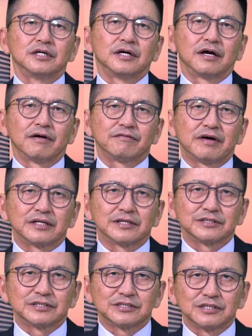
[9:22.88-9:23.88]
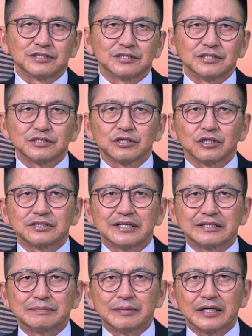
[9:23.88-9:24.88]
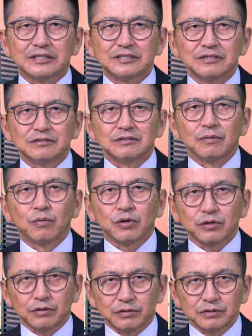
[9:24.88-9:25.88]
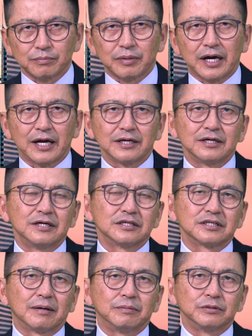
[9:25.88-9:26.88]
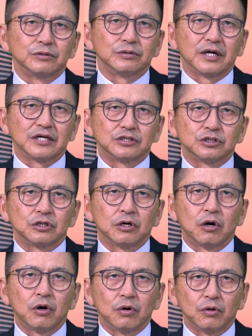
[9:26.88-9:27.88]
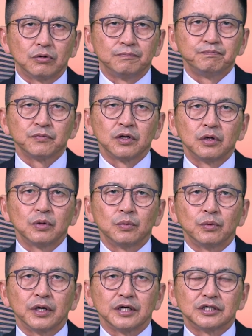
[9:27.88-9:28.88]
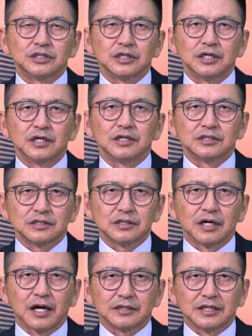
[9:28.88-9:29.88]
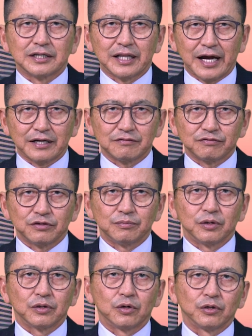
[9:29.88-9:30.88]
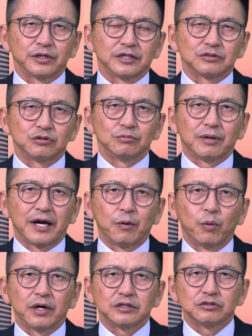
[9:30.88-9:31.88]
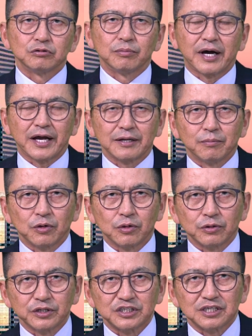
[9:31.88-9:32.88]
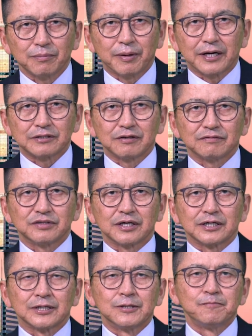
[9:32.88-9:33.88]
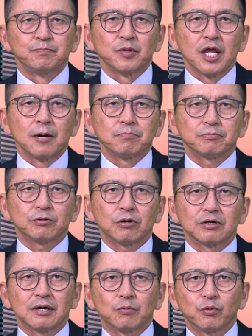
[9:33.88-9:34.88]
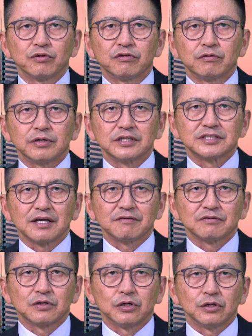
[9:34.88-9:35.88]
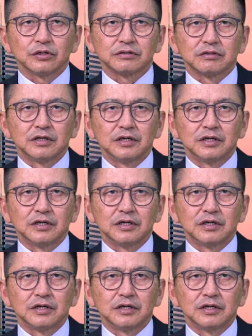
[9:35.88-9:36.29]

a final decision is not yet made in the world by WHO, which is a delight for Mongolia to buy, where to buy. And Mongolia is a part of their program with UNICEF called